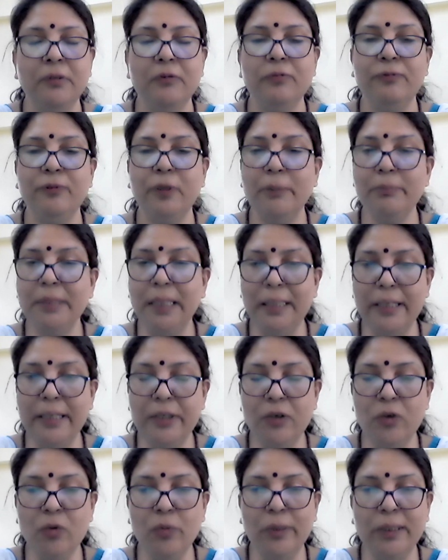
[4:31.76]
from
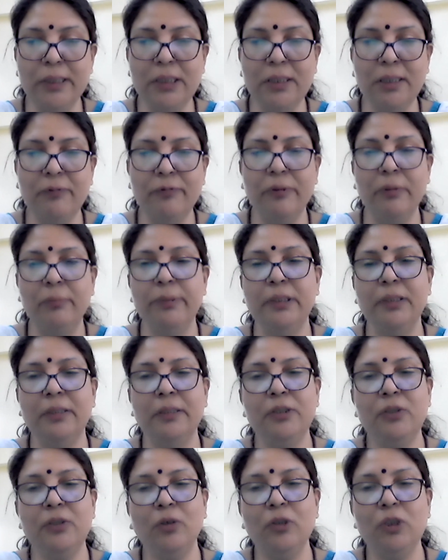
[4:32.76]
Delhi University will be the
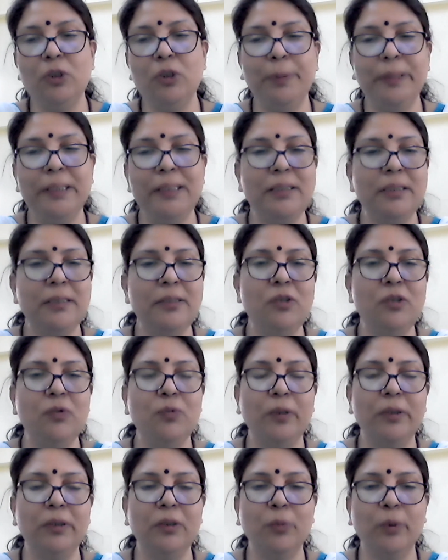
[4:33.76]
resource persons
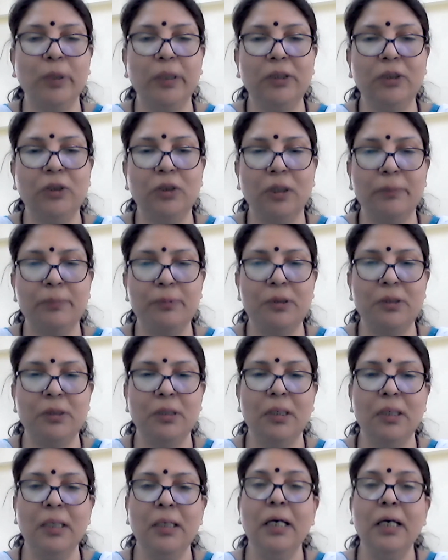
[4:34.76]
for the workshops.
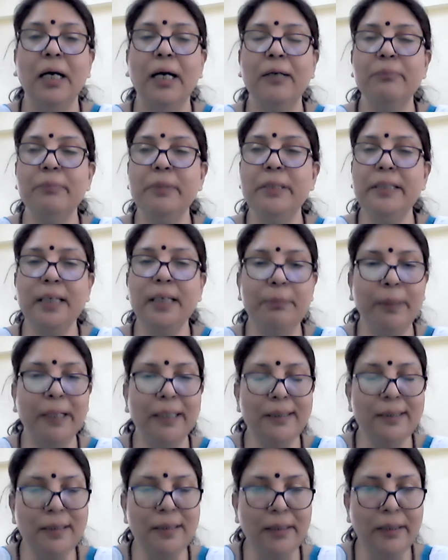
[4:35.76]
Our media
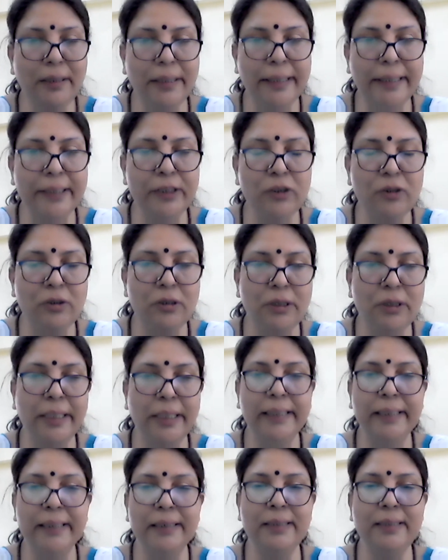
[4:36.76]
partner is
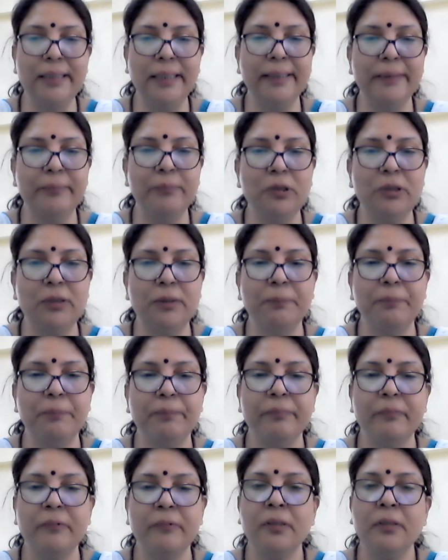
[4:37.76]
Jai Hind Times.
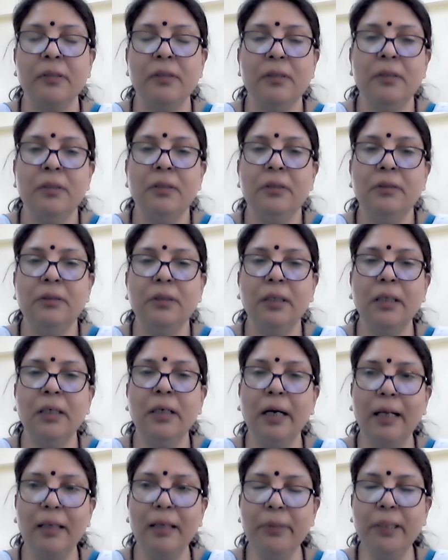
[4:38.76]
The
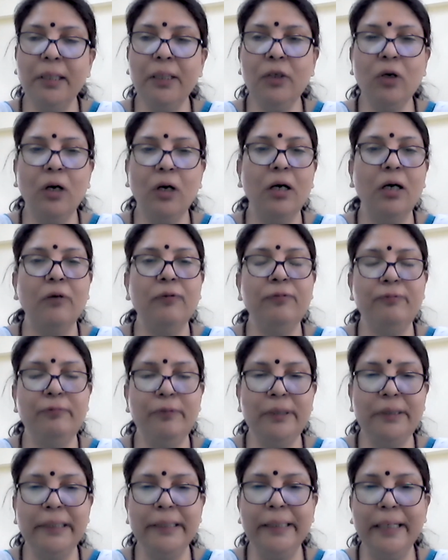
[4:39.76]
hallmark of
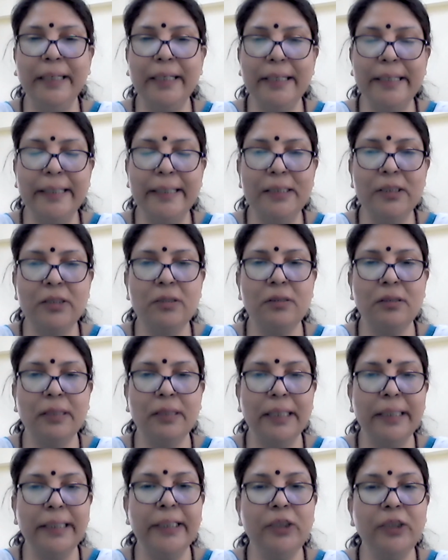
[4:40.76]
Vritika is
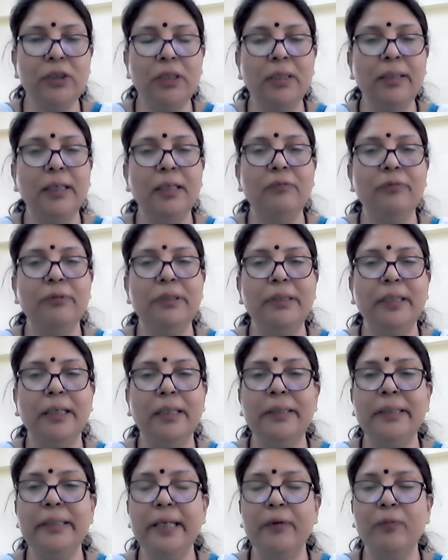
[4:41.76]
Ganesh Shankar
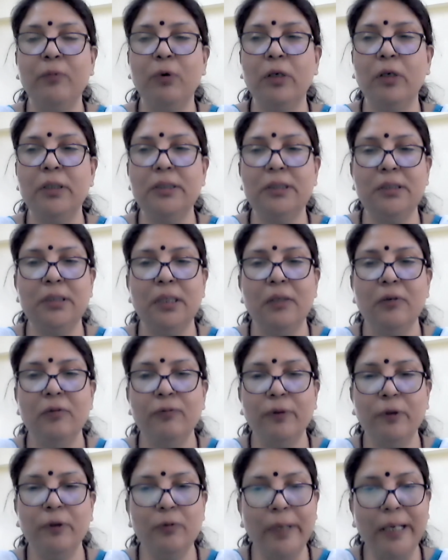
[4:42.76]
Vidyarthi Awards
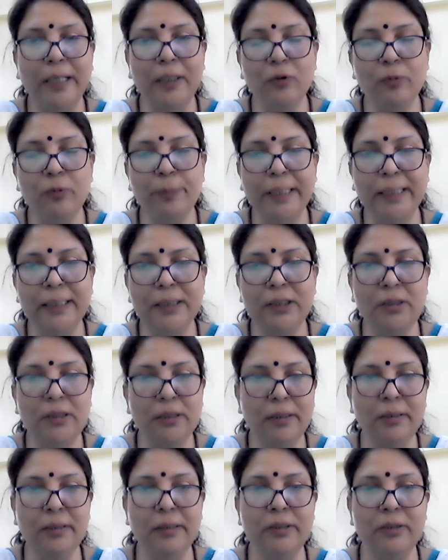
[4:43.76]
for Value-Based
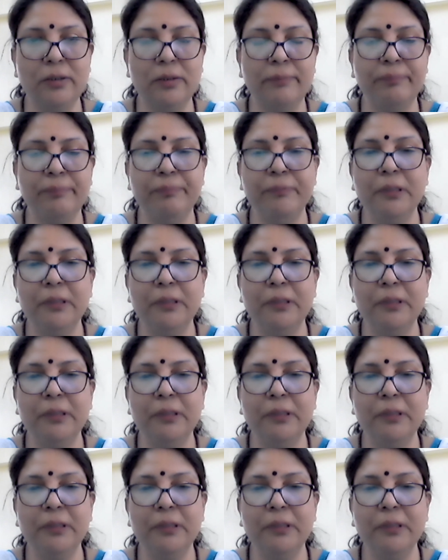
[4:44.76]
Journalism.